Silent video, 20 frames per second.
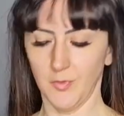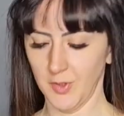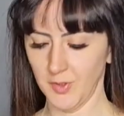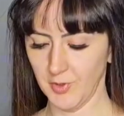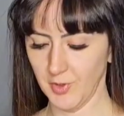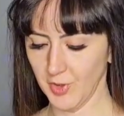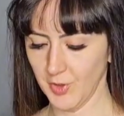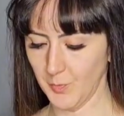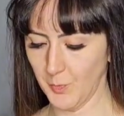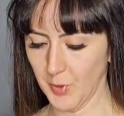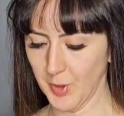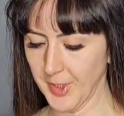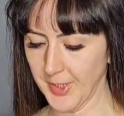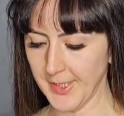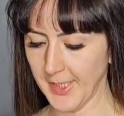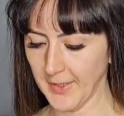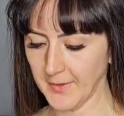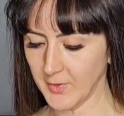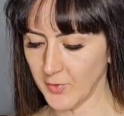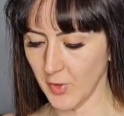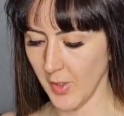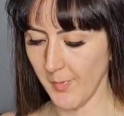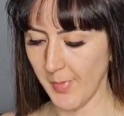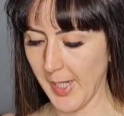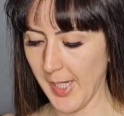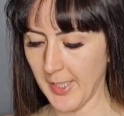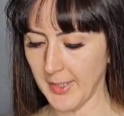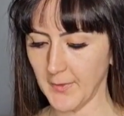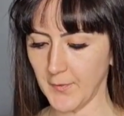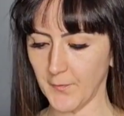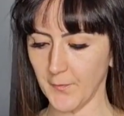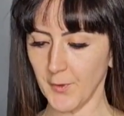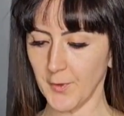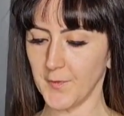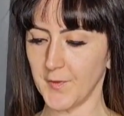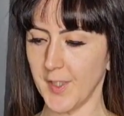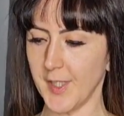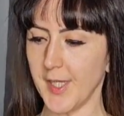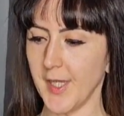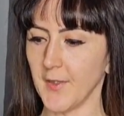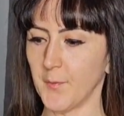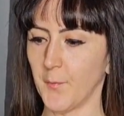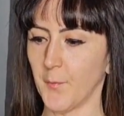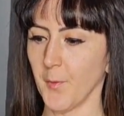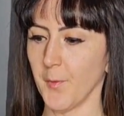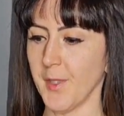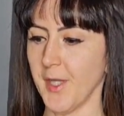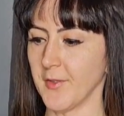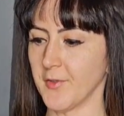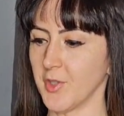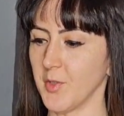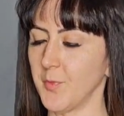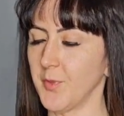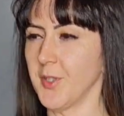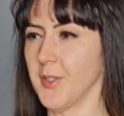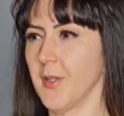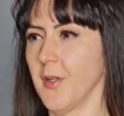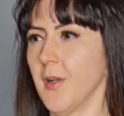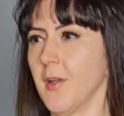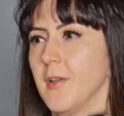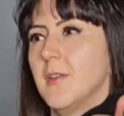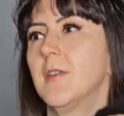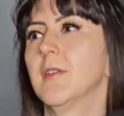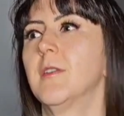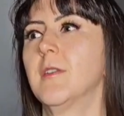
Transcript: We just put it next to our bodies first, I guess, before we actually put it on.